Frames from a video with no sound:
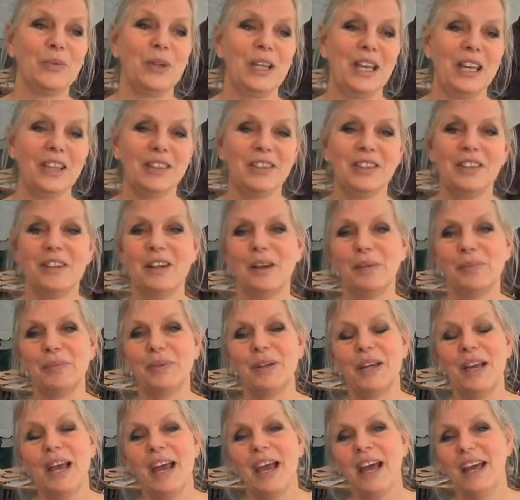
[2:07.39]
We ended up
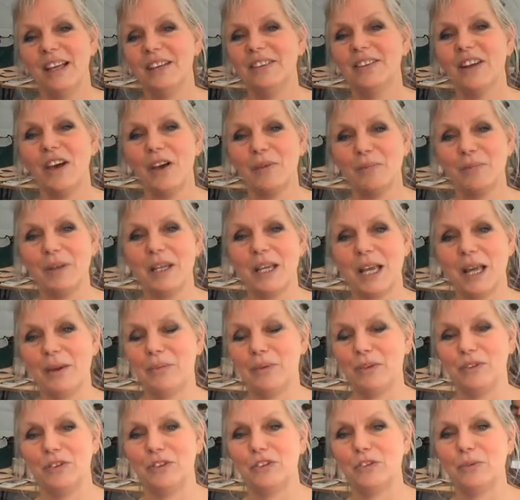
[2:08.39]
not being
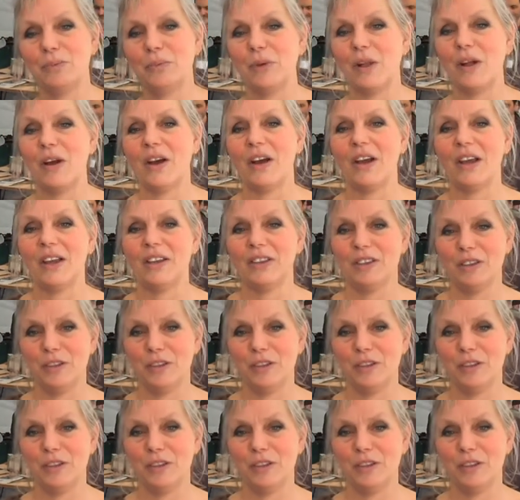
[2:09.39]
able to supply